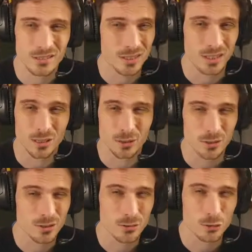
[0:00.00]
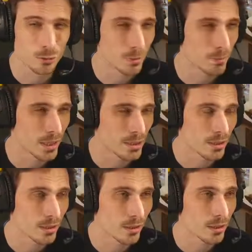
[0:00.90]
think it looks super
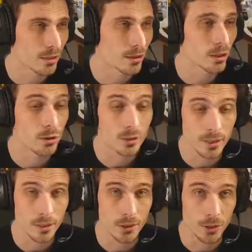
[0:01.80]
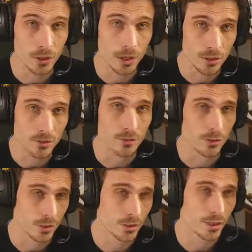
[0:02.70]
plasticky. The good thing about the gloss, of
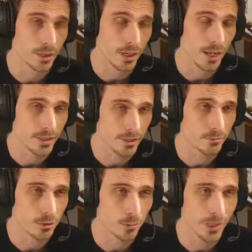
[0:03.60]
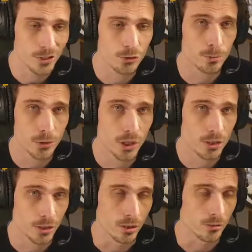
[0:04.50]
course, is that it adds some extra
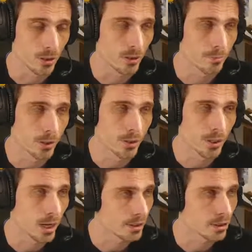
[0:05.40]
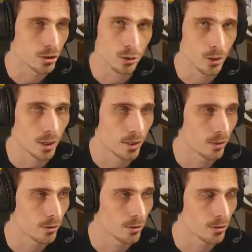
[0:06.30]
protection, right? But I just don't like
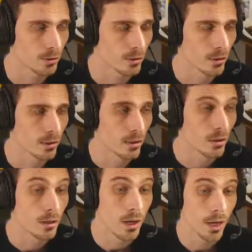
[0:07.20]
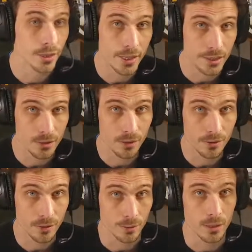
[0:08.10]
how it looks. And that is another
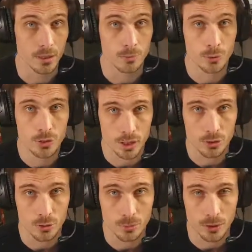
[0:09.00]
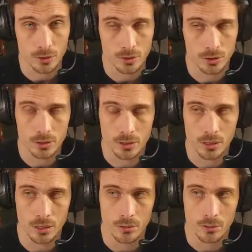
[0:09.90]
thing, right? It protects your models
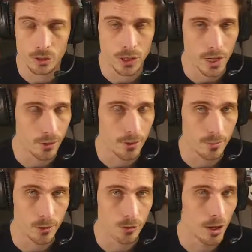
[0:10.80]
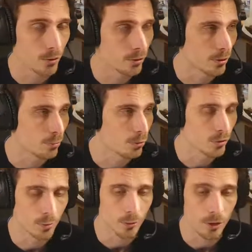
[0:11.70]
when you carry them around or move
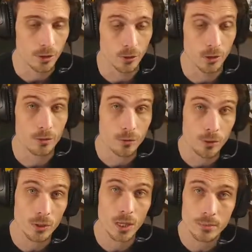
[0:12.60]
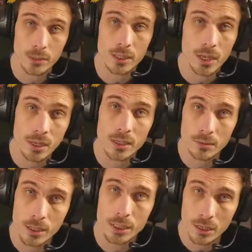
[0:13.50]
them around, or if you, like me, are a
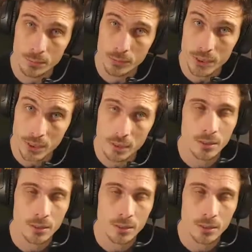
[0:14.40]
little bit clumsy,